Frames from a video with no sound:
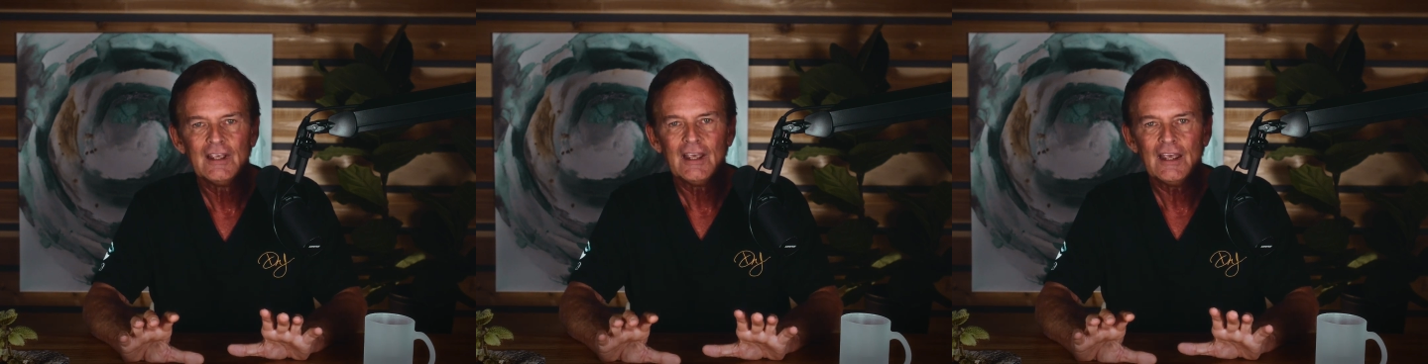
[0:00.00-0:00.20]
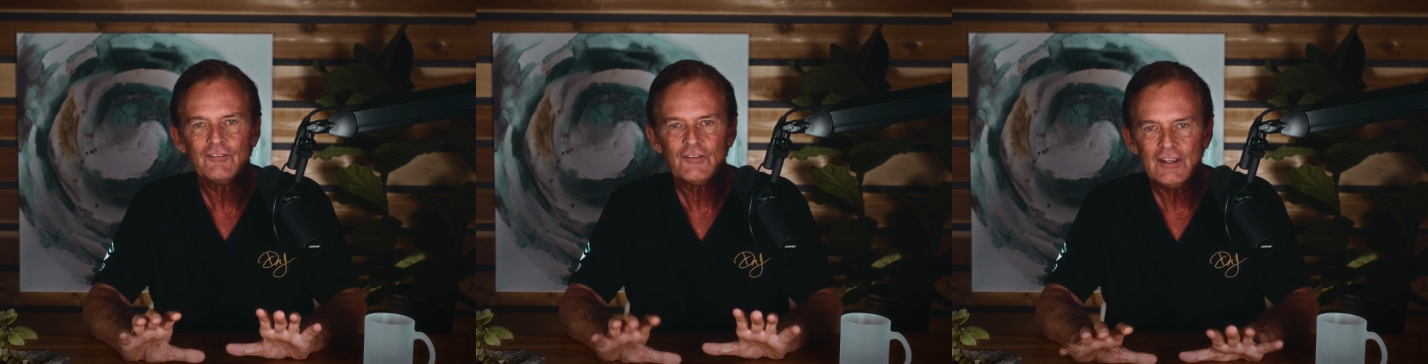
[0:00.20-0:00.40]

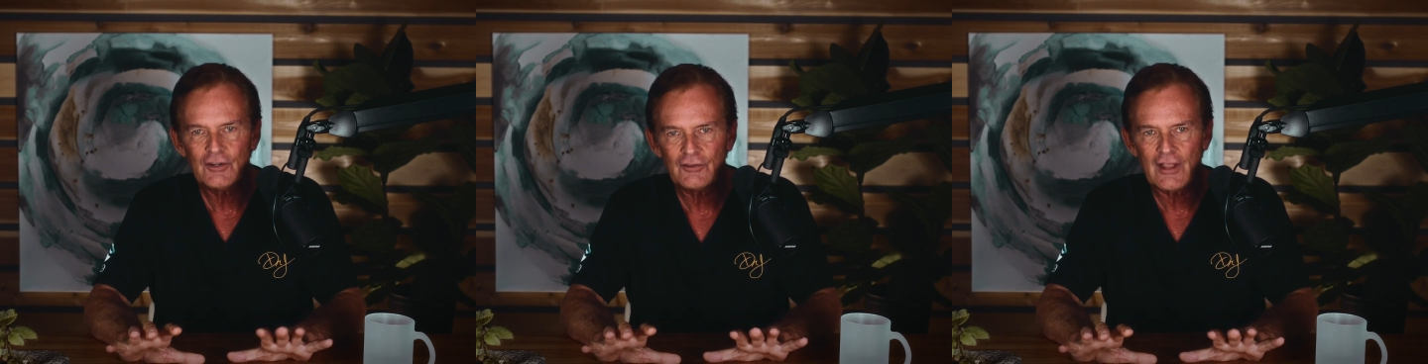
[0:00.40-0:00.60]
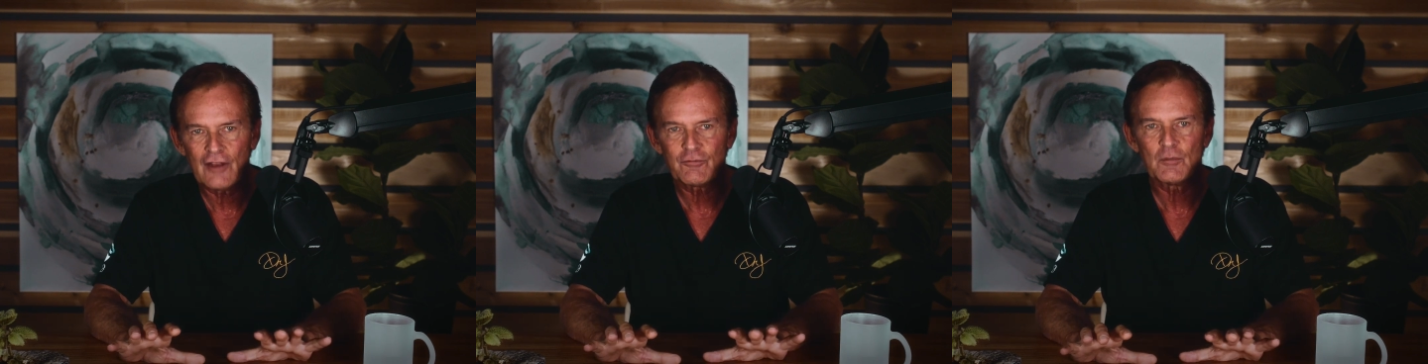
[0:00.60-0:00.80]
If you hear
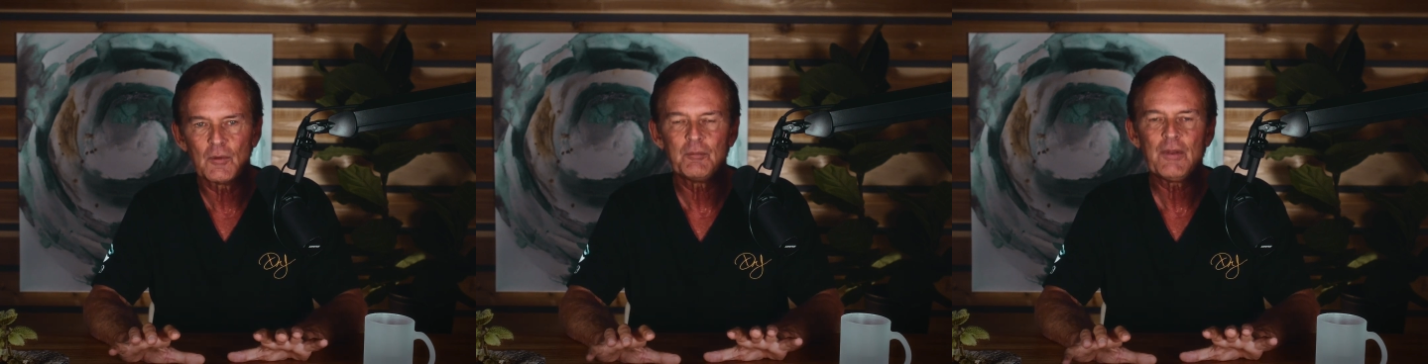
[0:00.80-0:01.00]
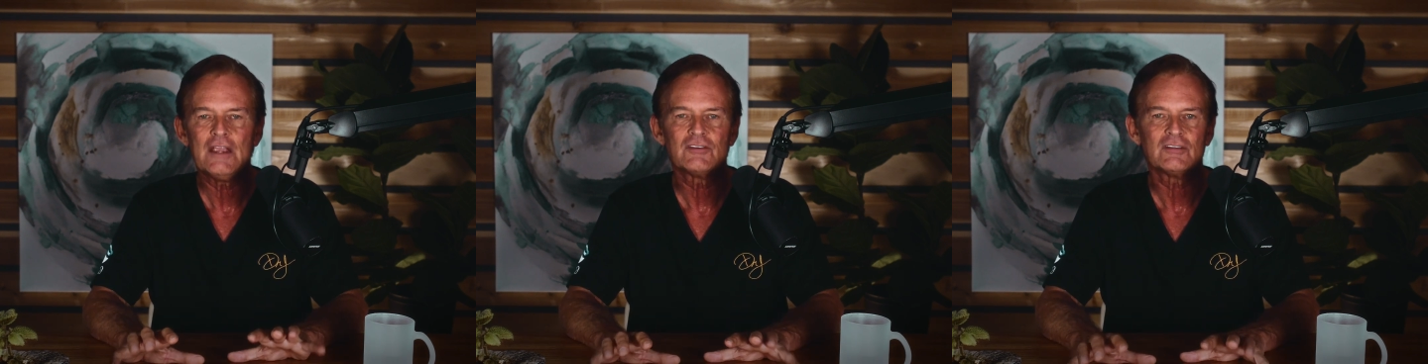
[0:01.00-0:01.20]
that from a
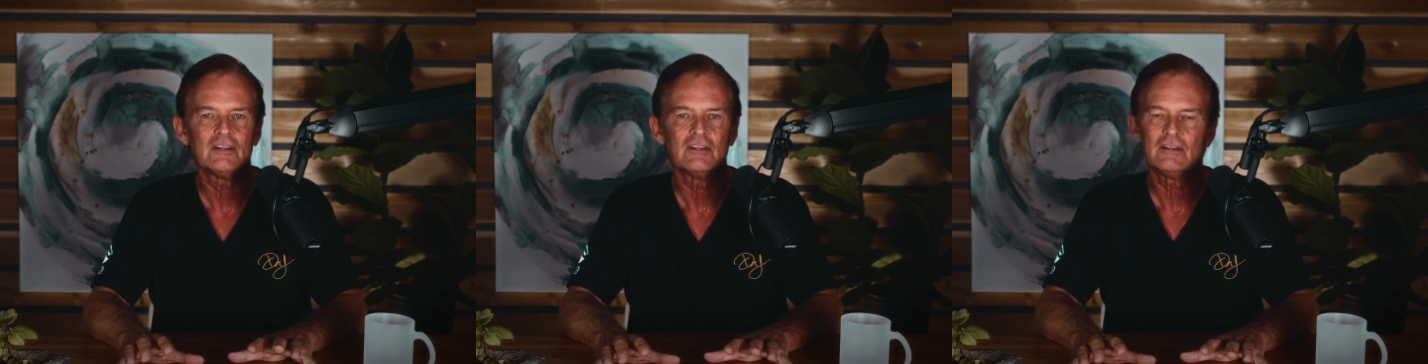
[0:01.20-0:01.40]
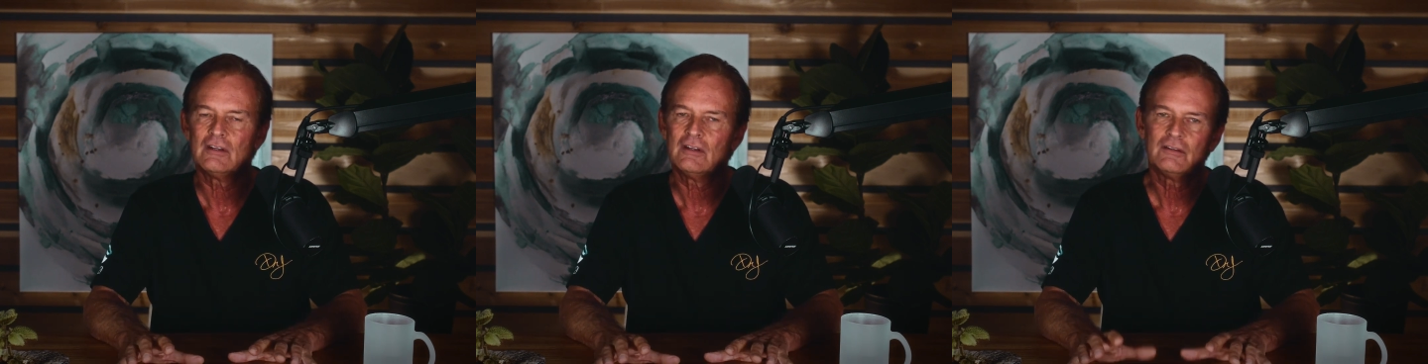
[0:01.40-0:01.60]

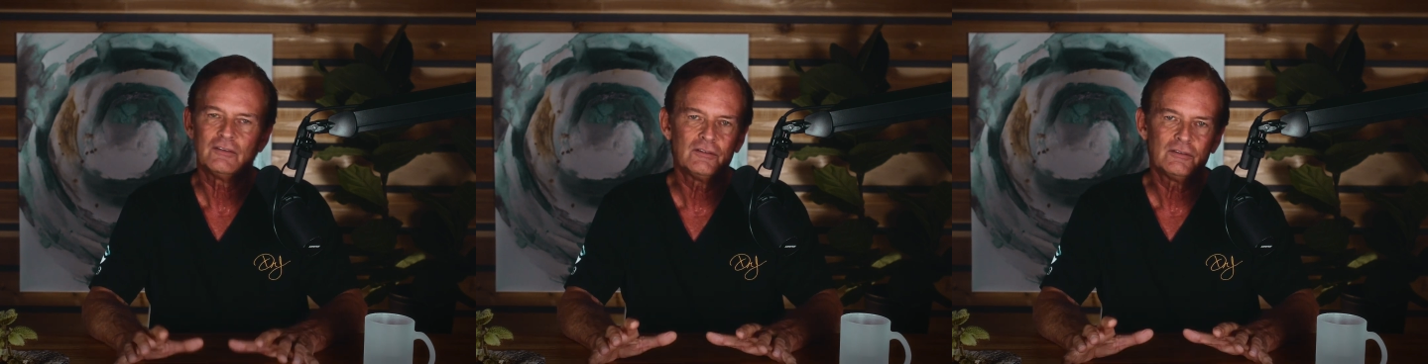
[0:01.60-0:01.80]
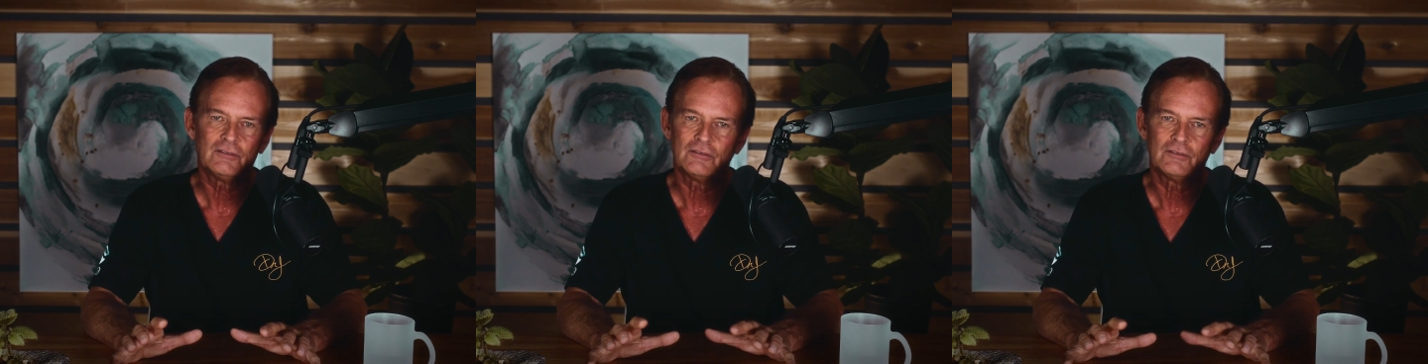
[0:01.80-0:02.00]
patient,
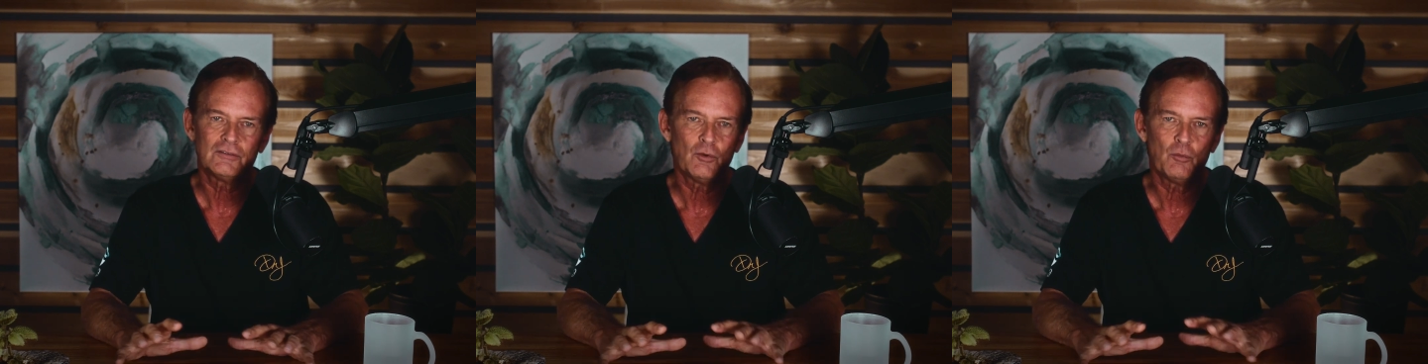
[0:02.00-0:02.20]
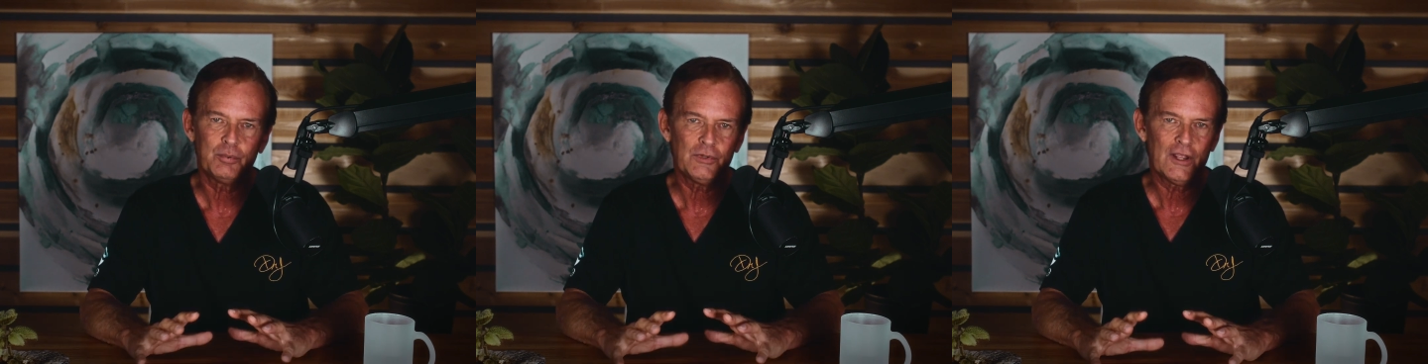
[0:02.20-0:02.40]

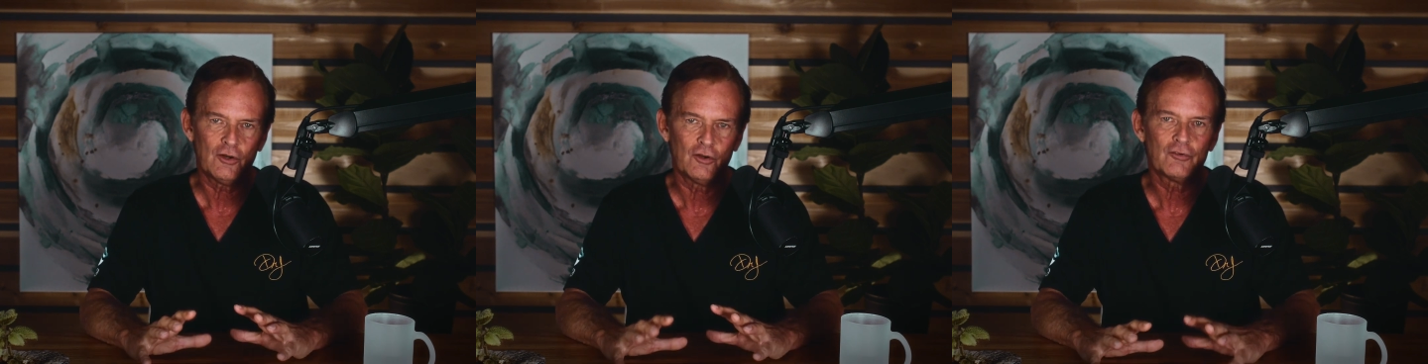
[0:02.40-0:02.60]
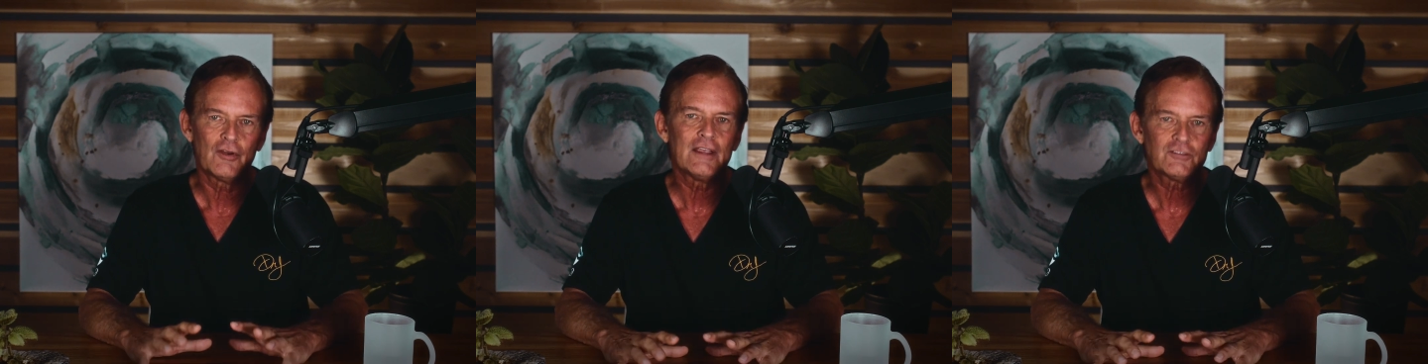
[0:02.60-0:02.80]
don't plan
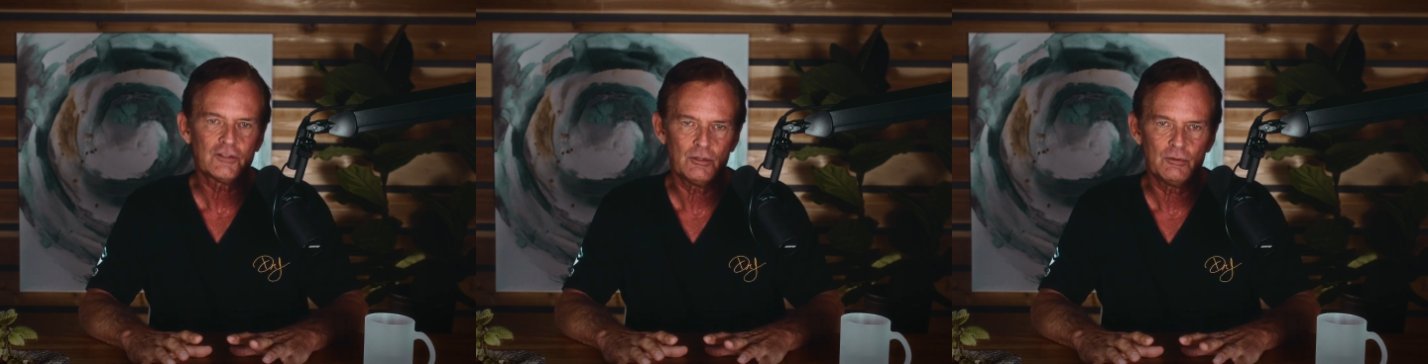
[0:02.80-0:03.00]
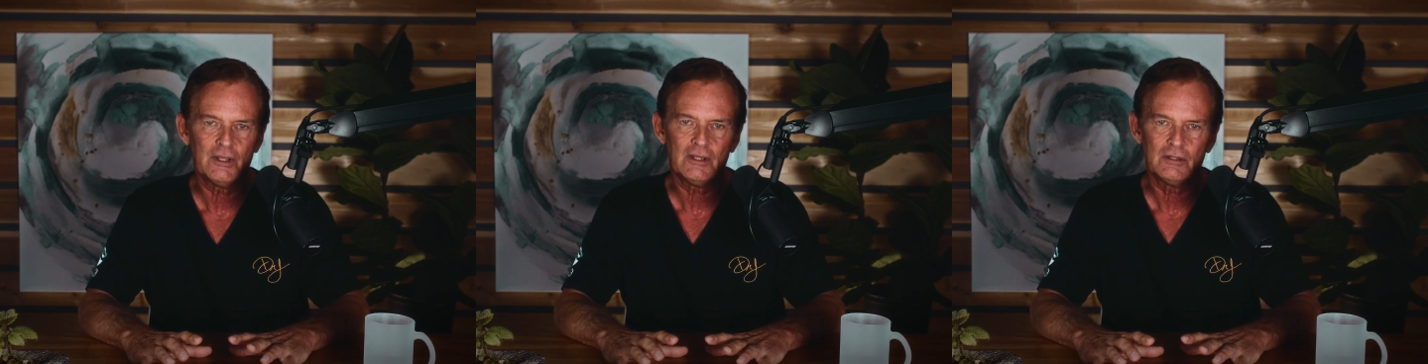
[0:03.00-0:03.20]
on
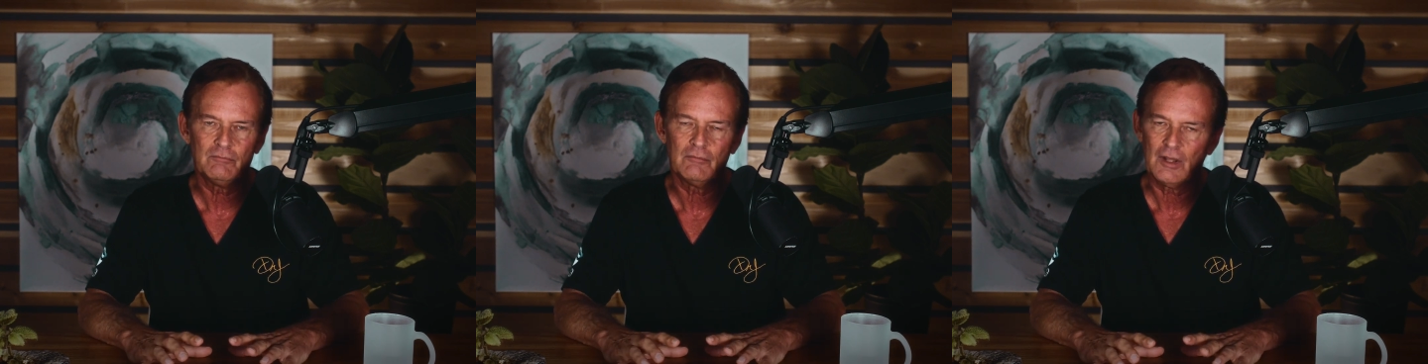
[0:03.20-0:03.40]
rescuing him.